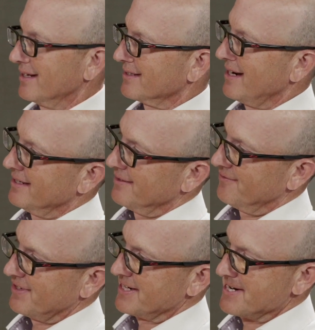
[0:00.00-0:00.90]
it's kind
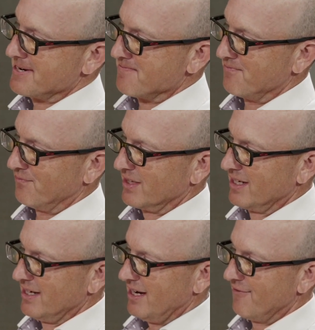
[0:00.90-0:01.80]
of
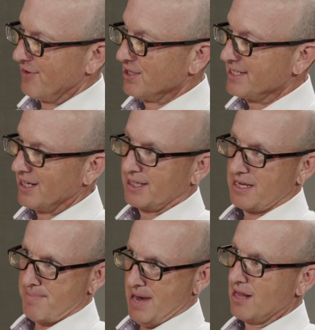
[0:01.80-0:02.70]
a very
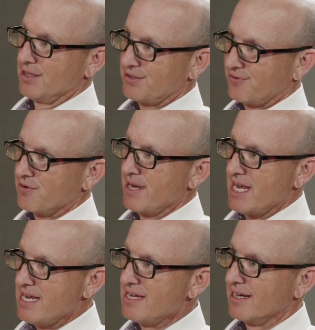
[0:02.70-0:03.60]
delicate balance for
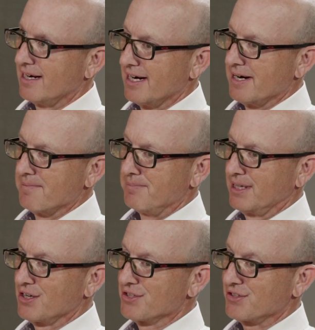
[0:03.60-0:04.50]
me,
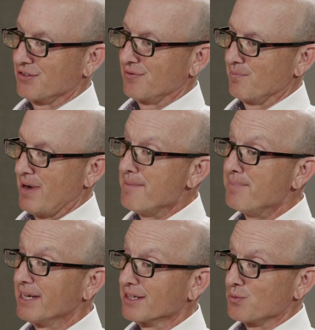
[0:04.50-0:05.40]
because
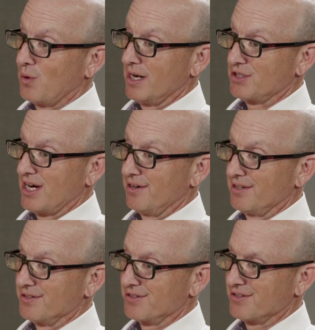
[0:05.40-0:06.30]
my biggest watch
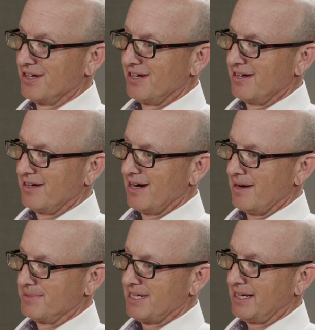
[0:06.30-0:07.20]
out is
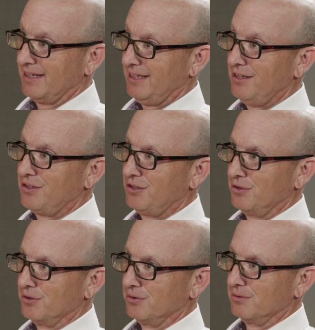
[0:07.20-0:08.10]
taking
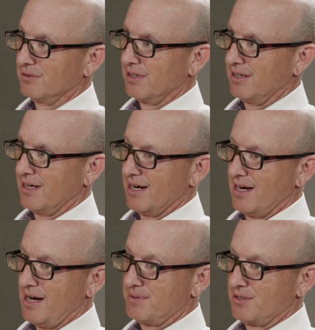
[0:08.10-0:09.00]
EQ
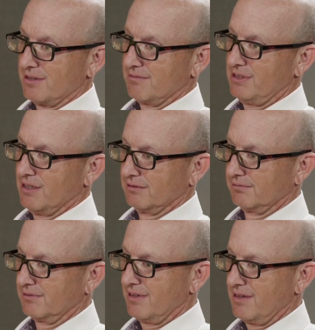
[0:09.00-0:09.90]
up to,
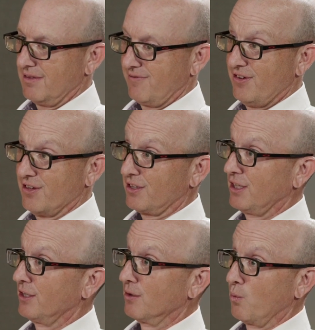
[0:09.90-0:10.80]

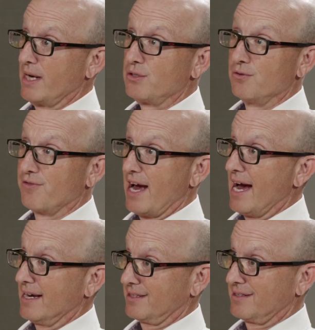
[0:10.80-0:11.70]
fifth gear way too
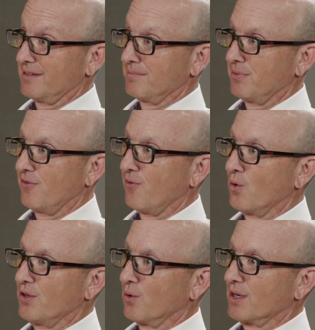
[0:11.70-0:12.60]
fast
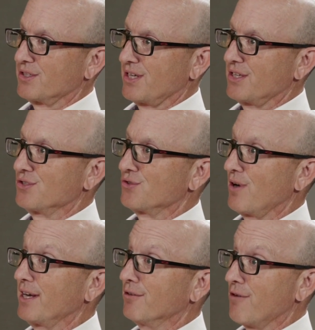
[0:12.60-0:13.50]
before the
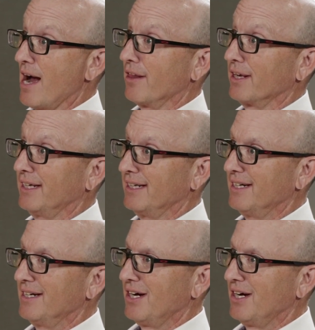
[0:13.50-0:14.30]
organization's ready to rally.